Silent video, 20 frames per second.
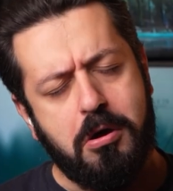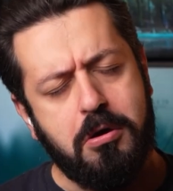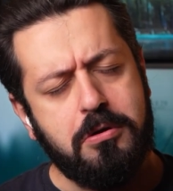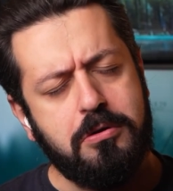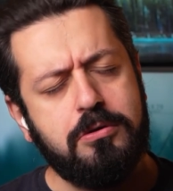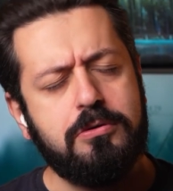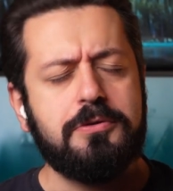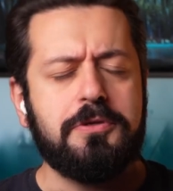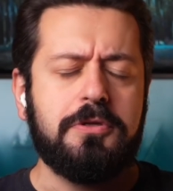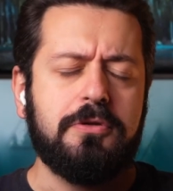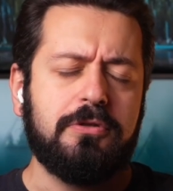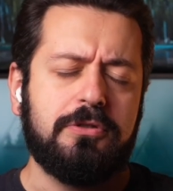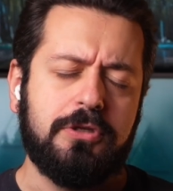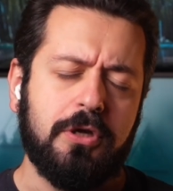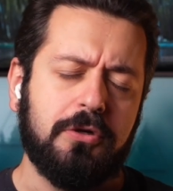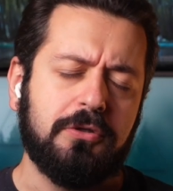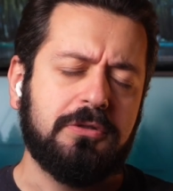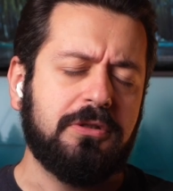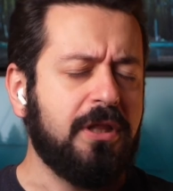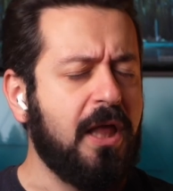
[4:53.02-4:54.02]
oh, you
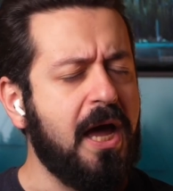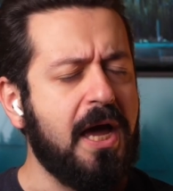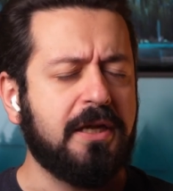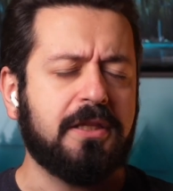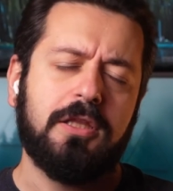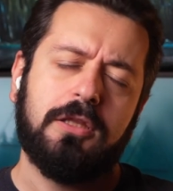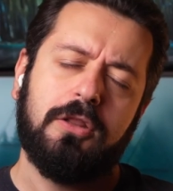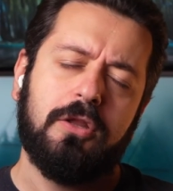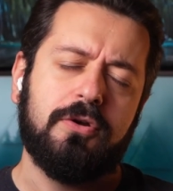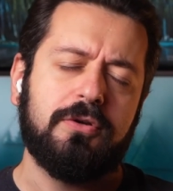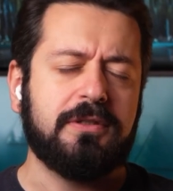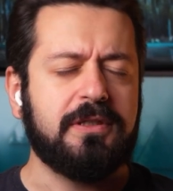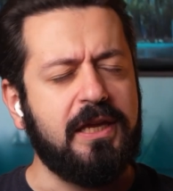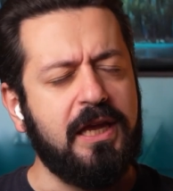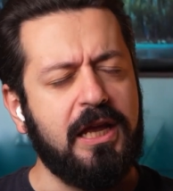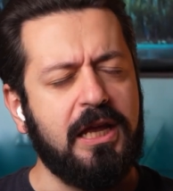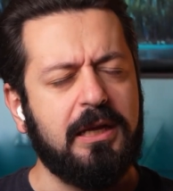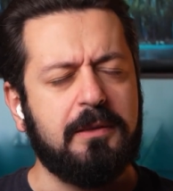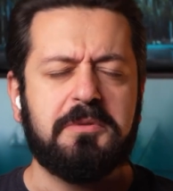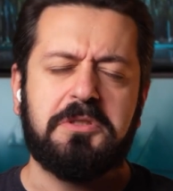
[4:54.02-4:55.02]
don't like the long
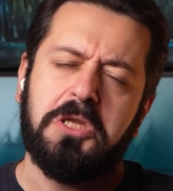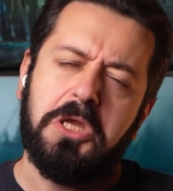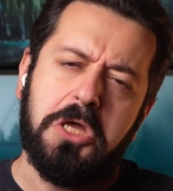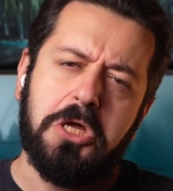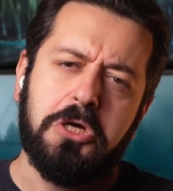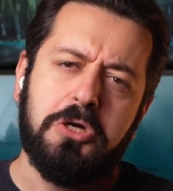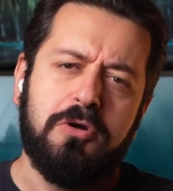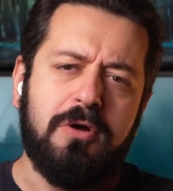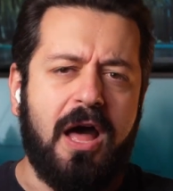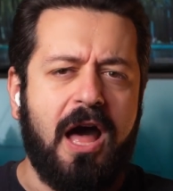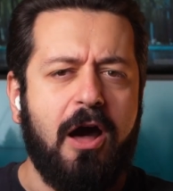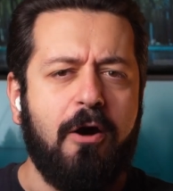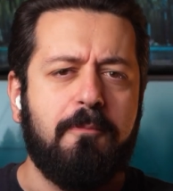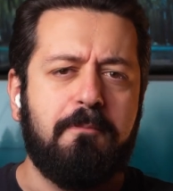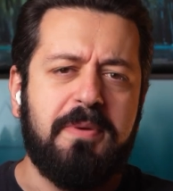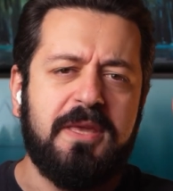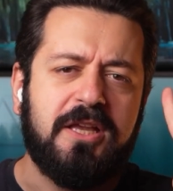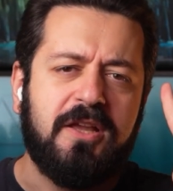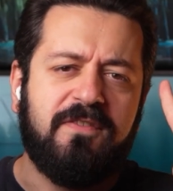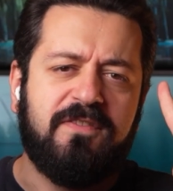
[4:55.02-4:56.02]
games, oh, how
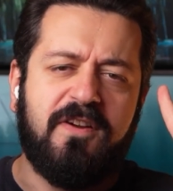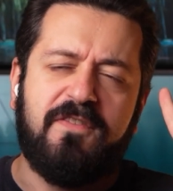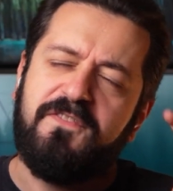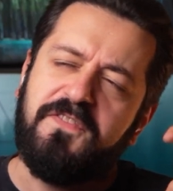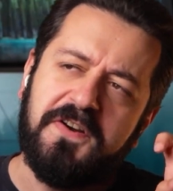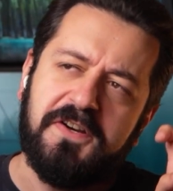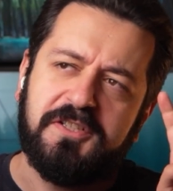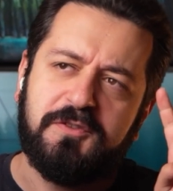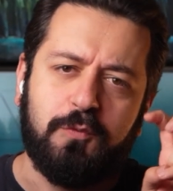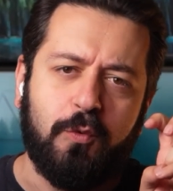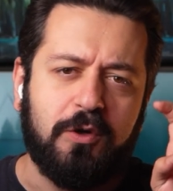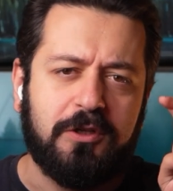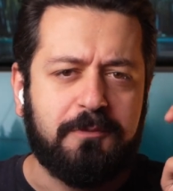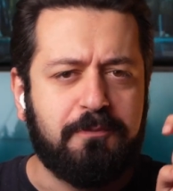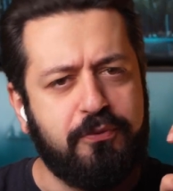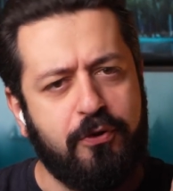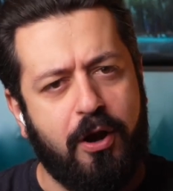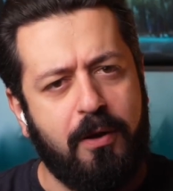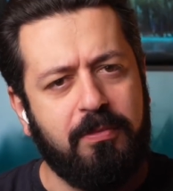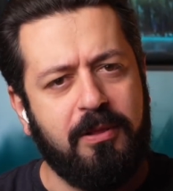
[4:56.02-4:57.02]
big of a first world
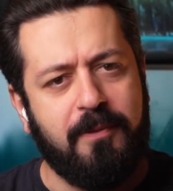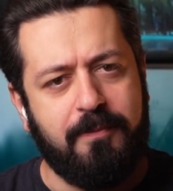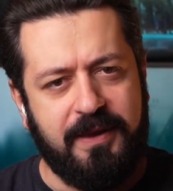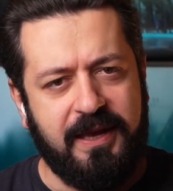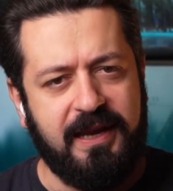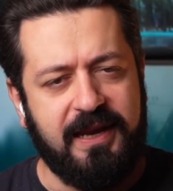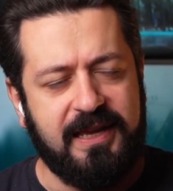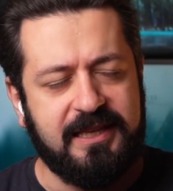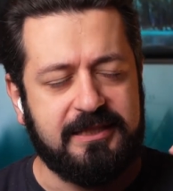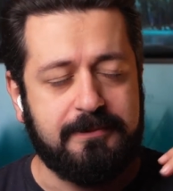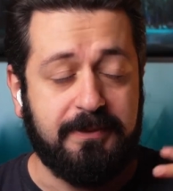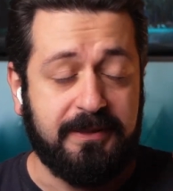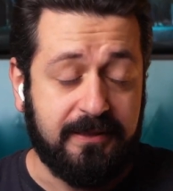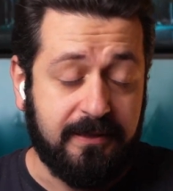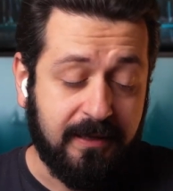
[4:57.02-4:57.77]
problem it is. But